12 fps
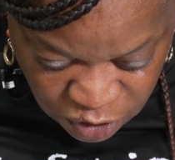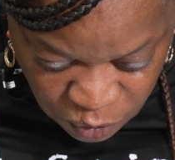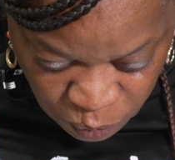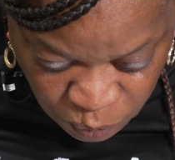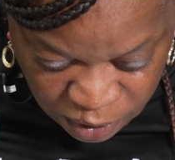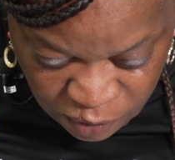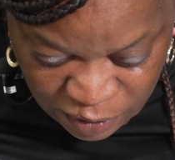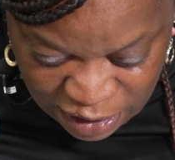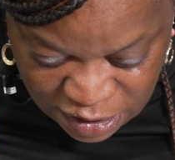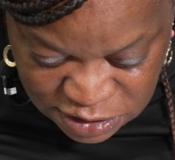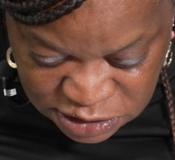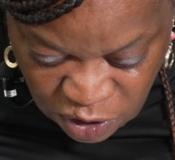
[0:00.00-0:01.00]

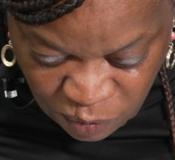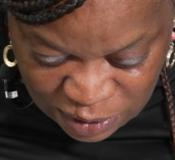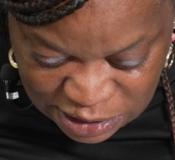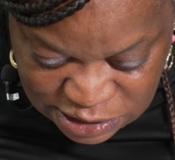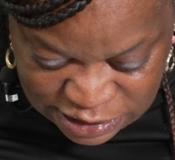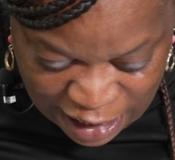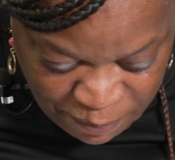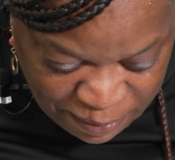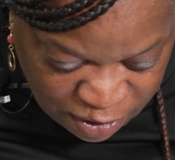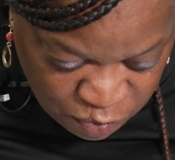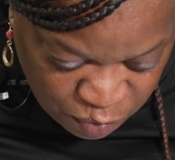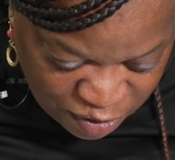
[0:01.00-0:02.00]
Weary and Sody, stop
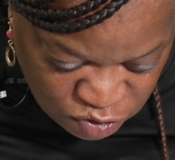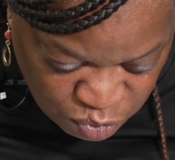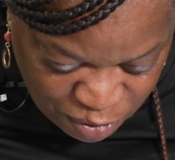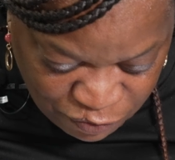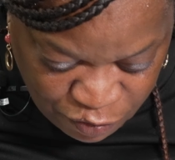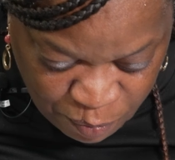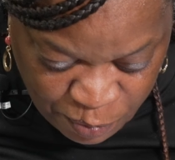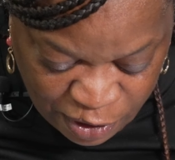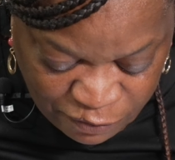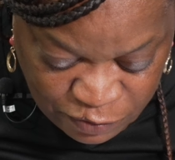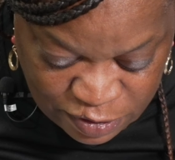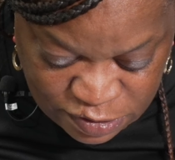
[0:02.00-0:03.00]
at a restaurant for
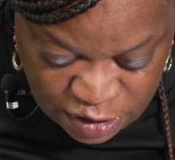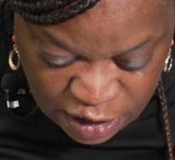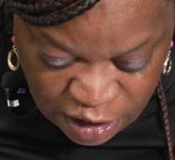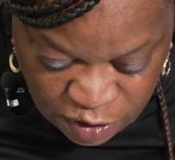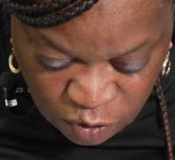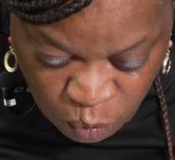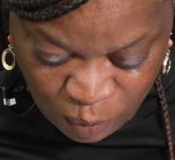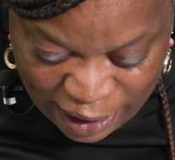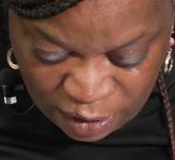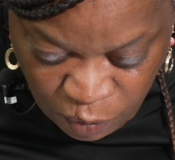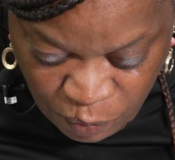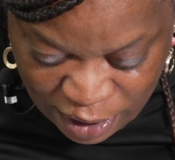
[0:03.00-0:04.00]
breakfast, the
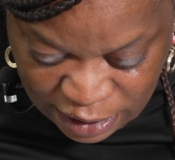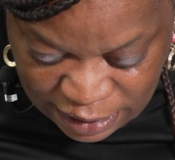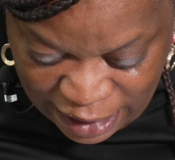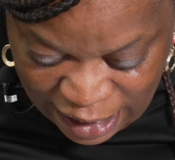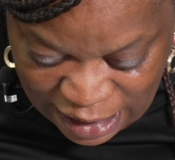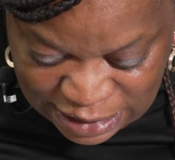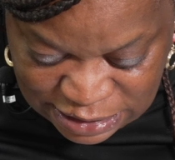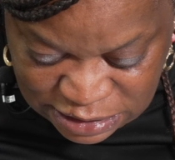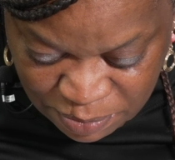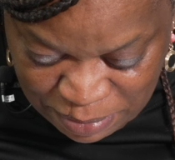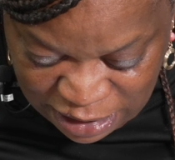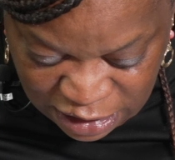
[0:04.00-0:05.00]
waiter
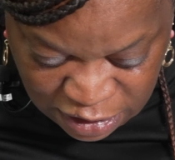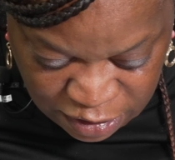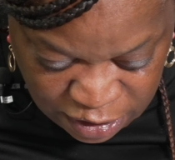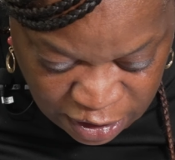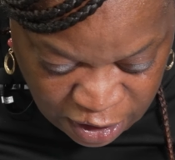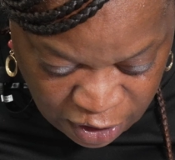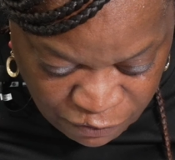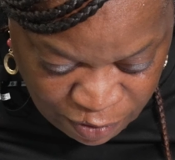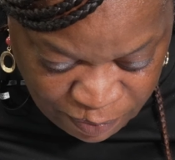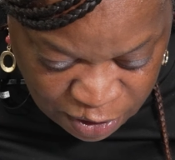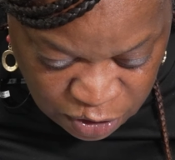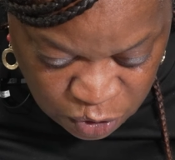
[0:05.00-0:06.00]
recognized the men
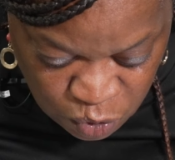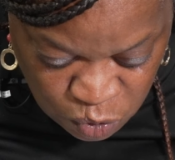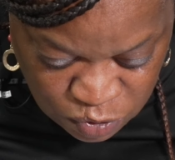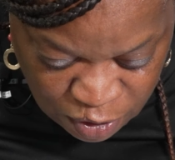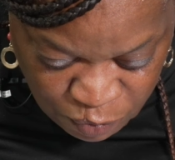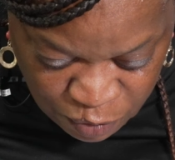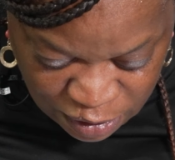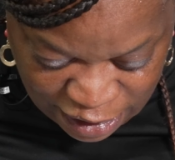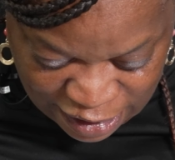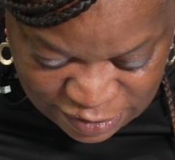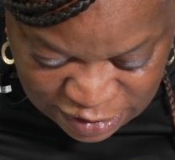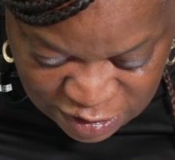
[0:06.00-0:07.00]
from the news and
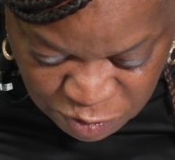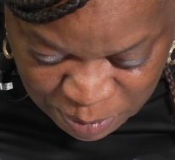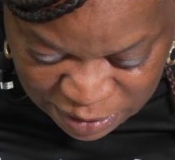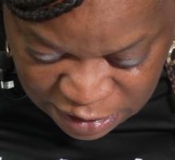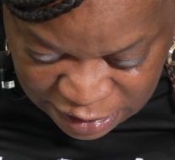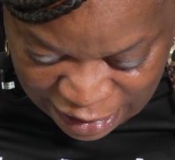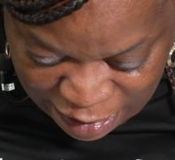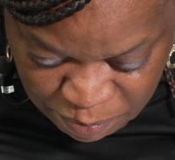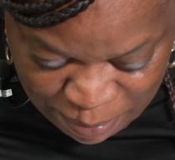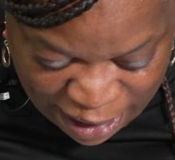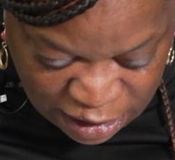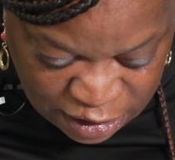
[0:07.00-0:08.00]
realized they spent the
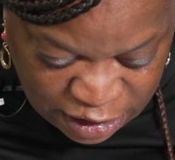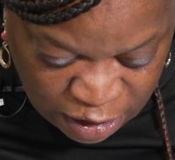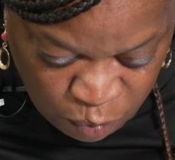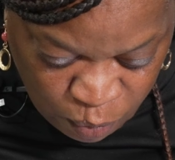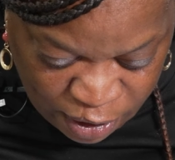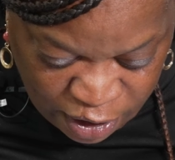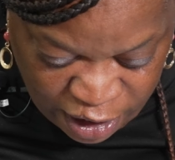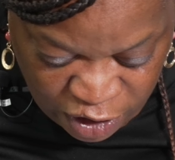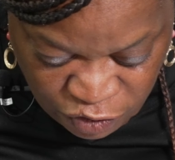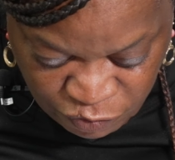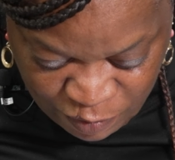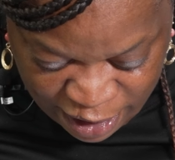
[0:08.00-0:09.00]
night battling a
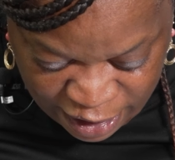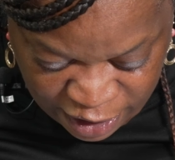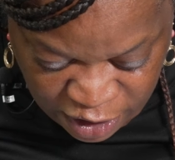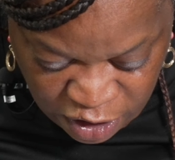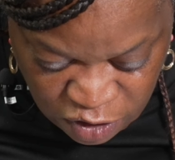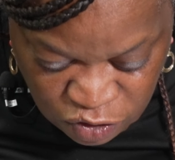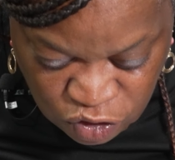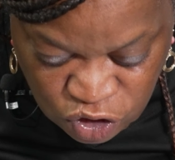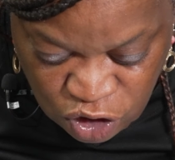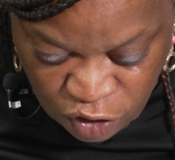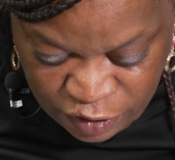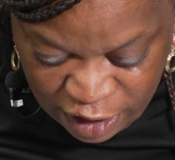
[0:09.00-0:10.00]
warehouse fire. To
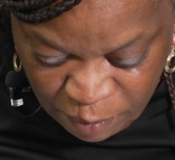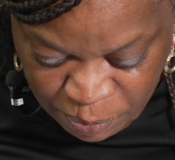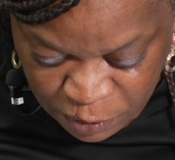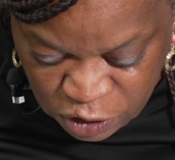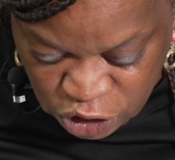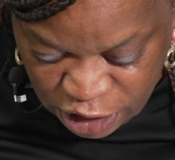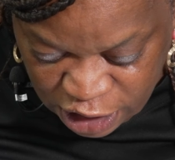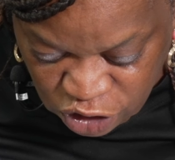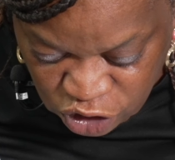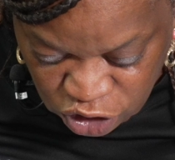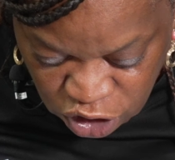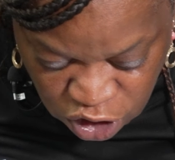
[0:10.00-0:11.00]
show their
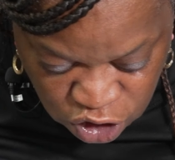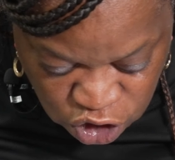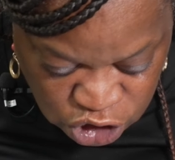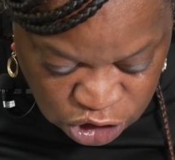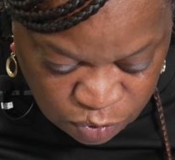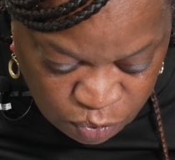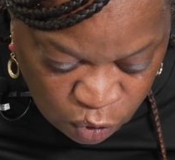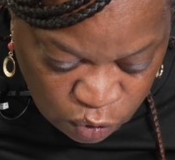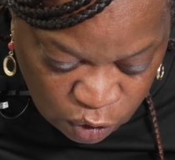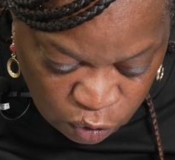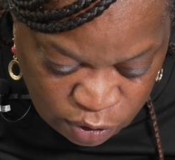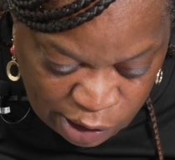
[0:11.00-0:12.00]
appreciation, she
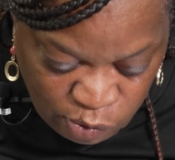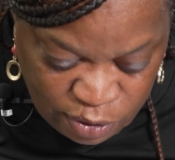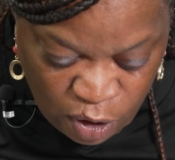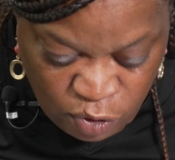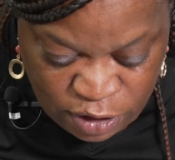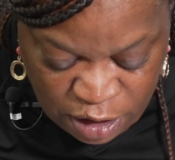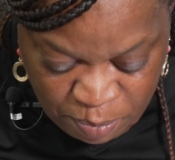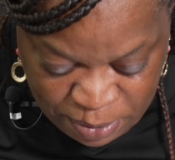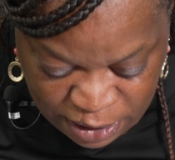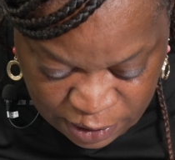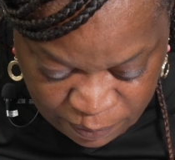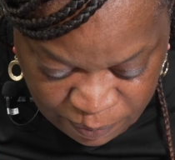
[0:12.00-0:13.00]
wrote a note on their
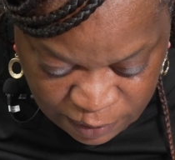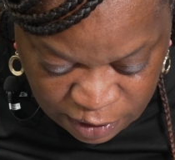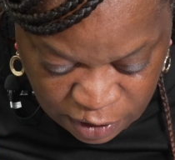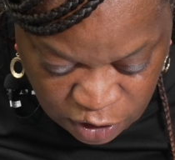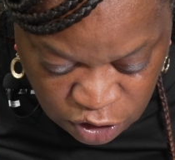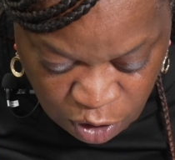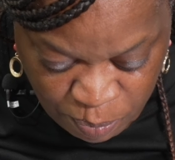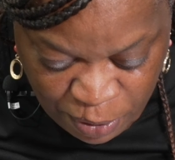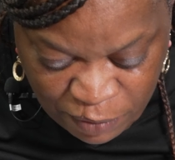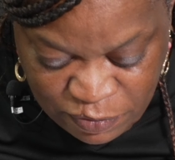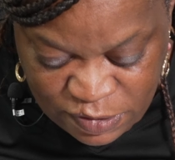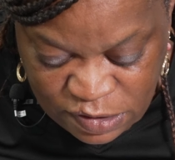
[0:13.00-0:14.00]
bill. Your
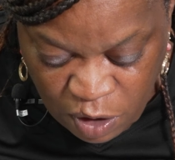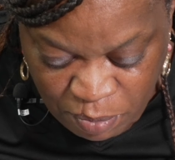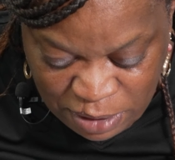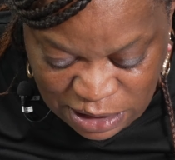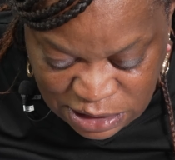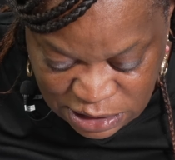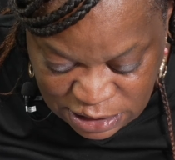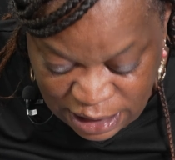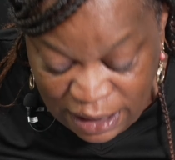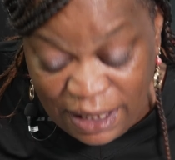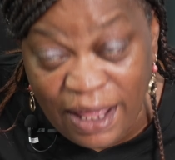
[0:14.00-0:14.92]
breakfast on me today.